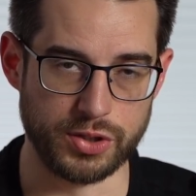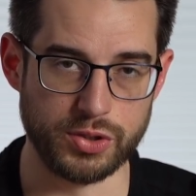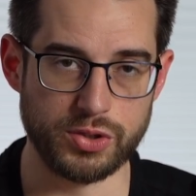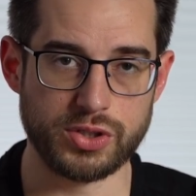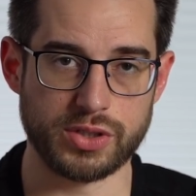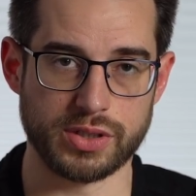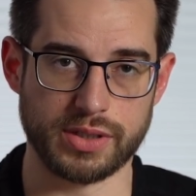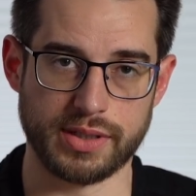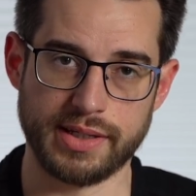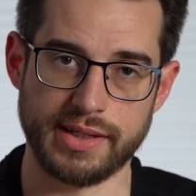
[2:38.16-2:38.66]

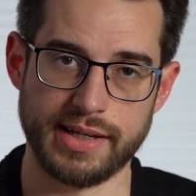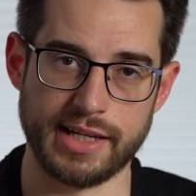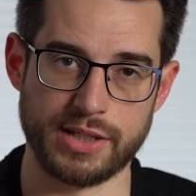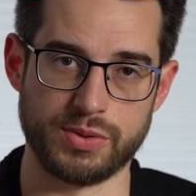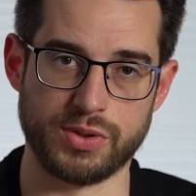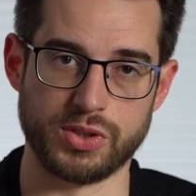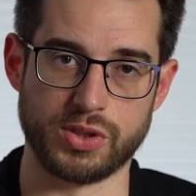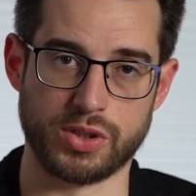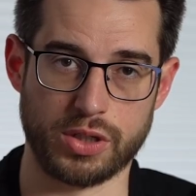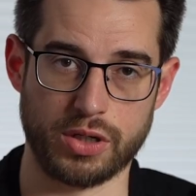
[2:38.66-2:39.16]
Usually
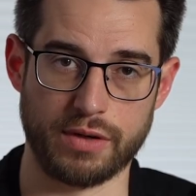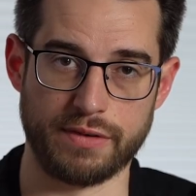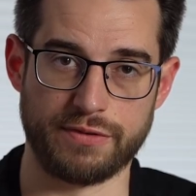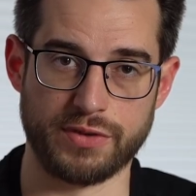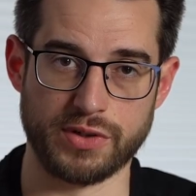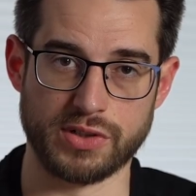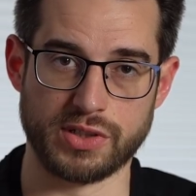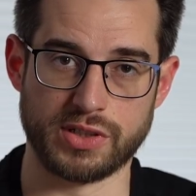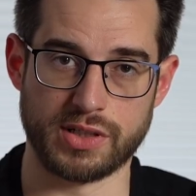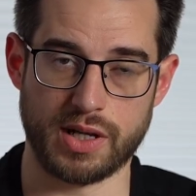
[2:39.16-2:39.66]
it's
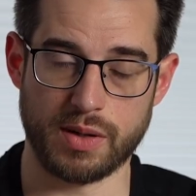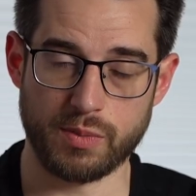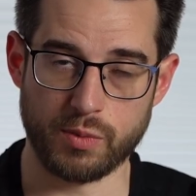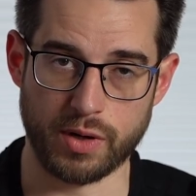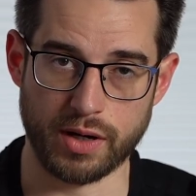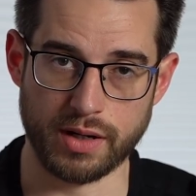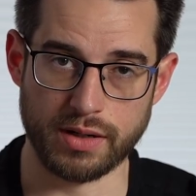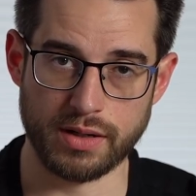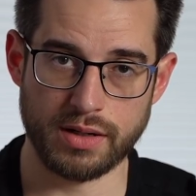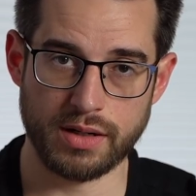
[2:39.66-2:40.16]
reserved for
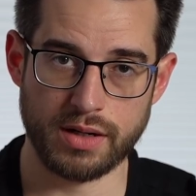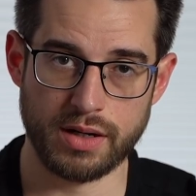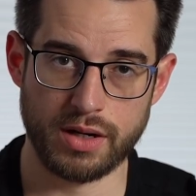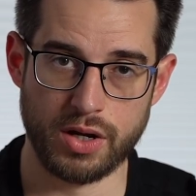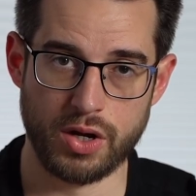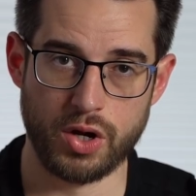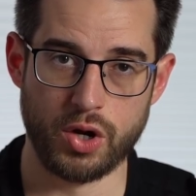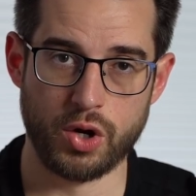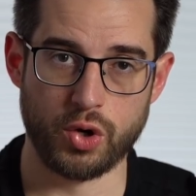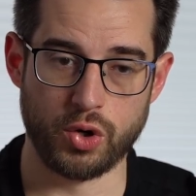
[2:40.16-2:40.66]
someone
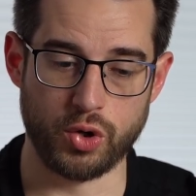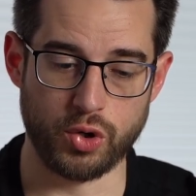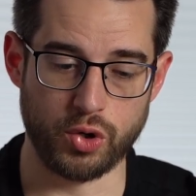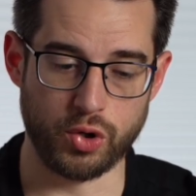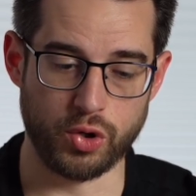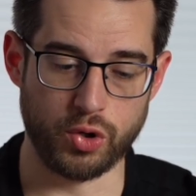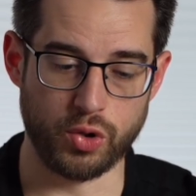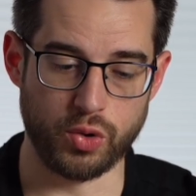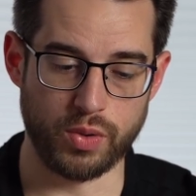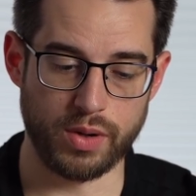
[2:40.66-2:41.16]

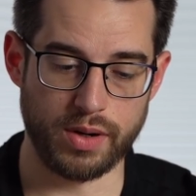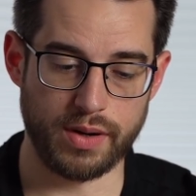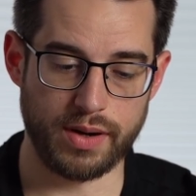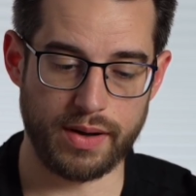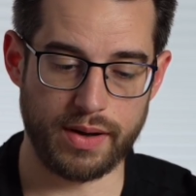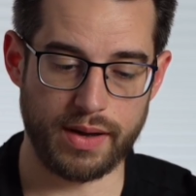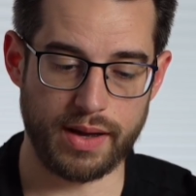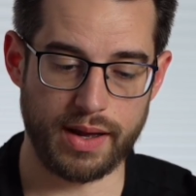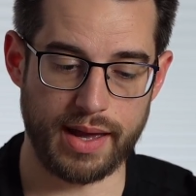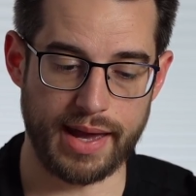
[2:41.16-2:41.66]
who
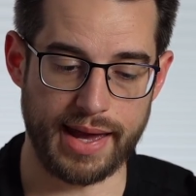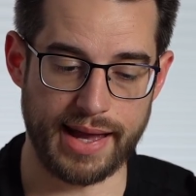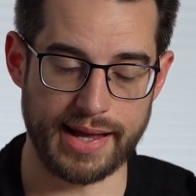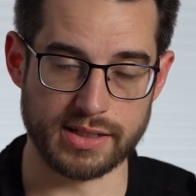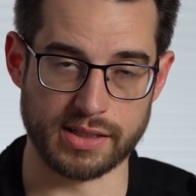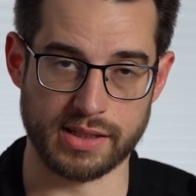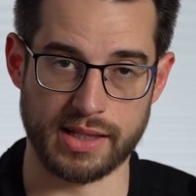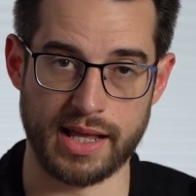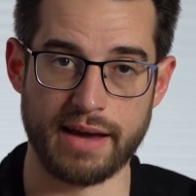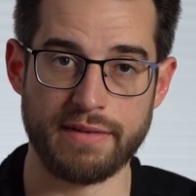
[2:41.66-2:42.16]

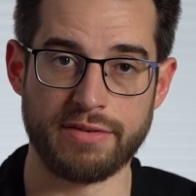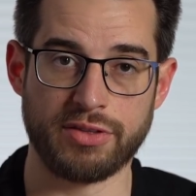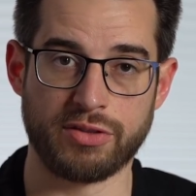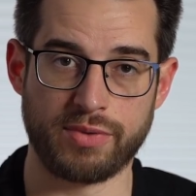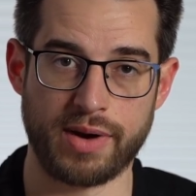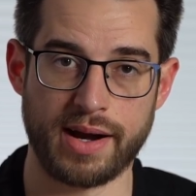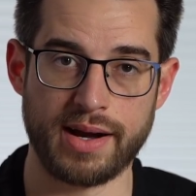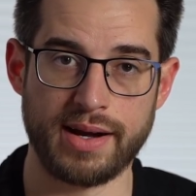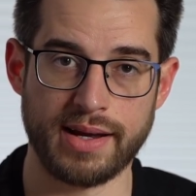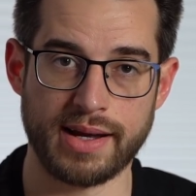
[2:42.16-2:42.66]
has
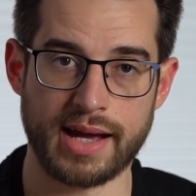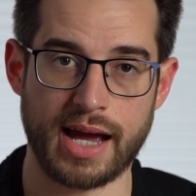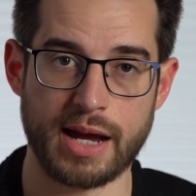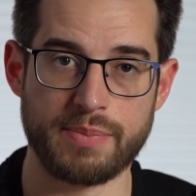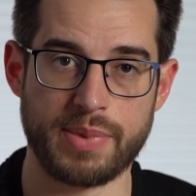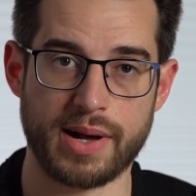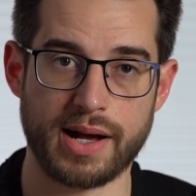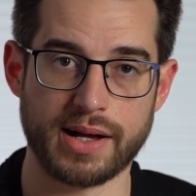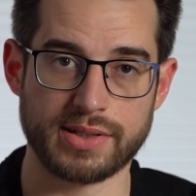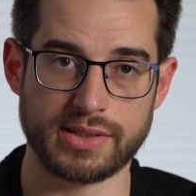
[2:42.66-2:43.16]
life-threatening
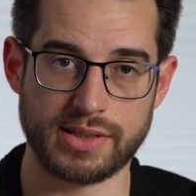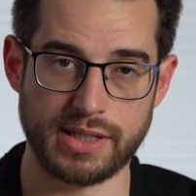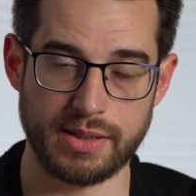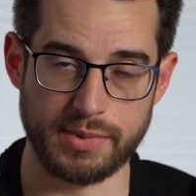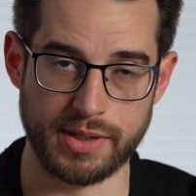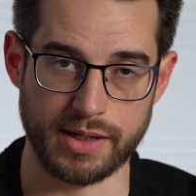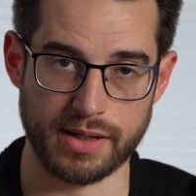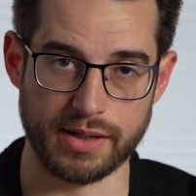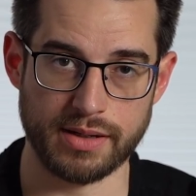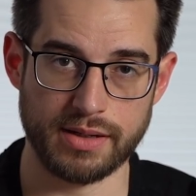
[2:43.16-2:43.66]

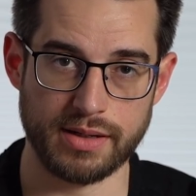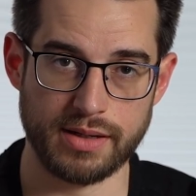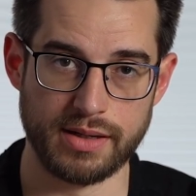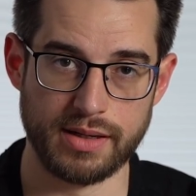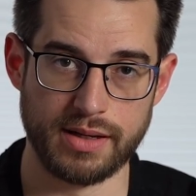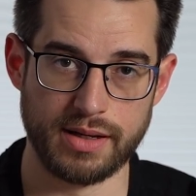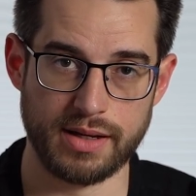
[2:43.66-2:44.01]
hypoxemia